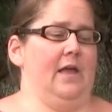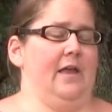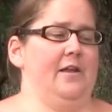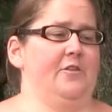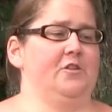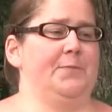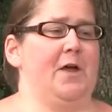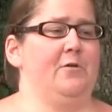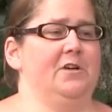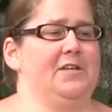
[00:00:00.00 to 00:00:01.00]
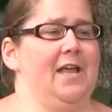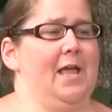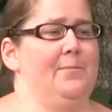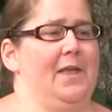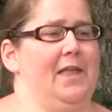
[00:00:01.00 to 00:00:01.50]
Another spot where
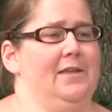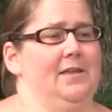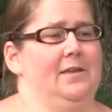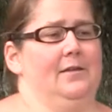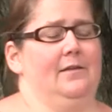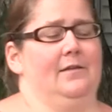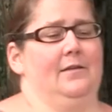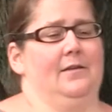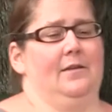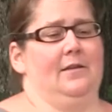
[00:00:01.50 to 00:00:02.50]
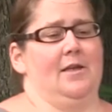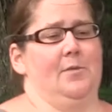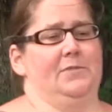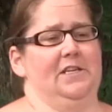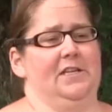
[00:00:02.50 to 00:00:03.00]
time banking
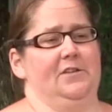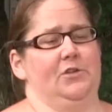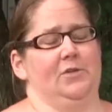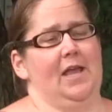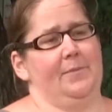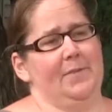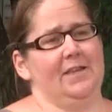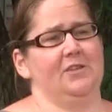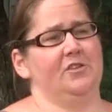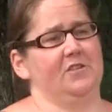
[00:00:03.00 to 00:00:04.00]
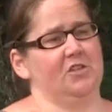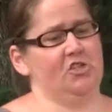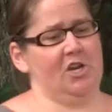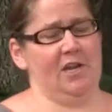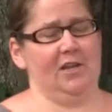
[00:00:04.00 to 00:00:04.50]
comes in. So time banking is sort of
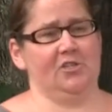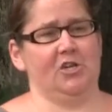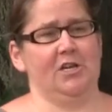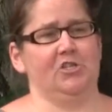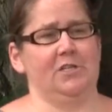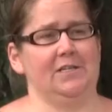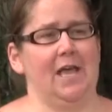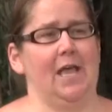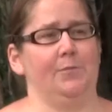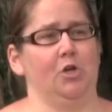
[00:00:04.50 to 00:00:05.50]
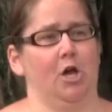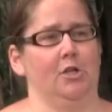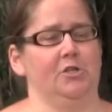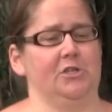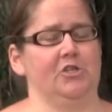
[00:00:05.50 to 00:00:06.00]
this exchanging time
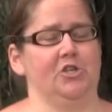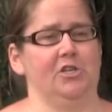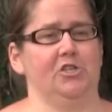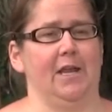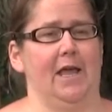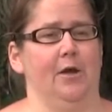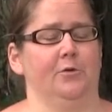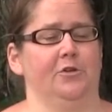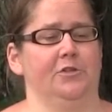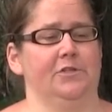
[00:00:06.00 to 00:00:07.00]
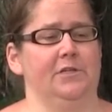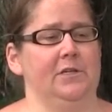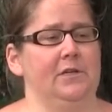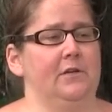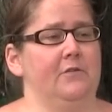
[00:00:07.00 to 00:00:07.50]
dollars, exchanging hours
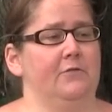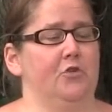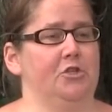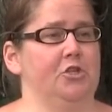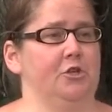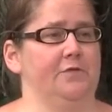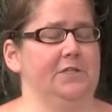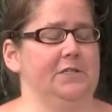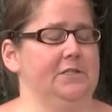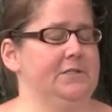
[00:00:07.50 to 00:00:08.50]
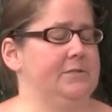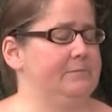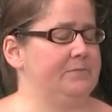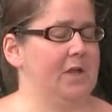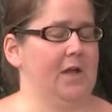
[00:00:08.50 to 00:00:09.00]
for services
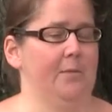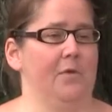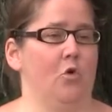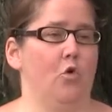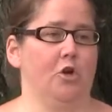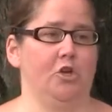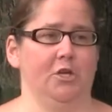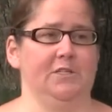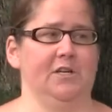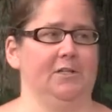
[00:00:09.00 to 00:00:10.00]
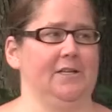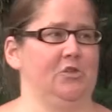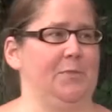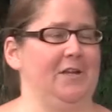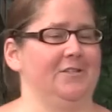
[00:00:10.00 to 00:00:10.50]
or goods, and I'll
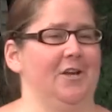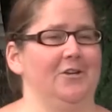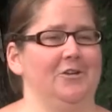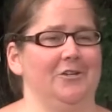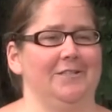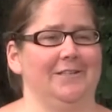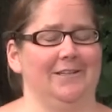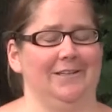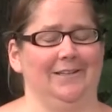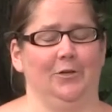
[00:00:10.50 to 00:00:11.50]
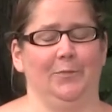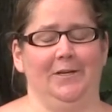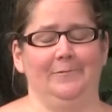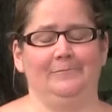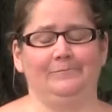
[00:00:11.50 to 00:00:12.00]
touch base on goods a little bit.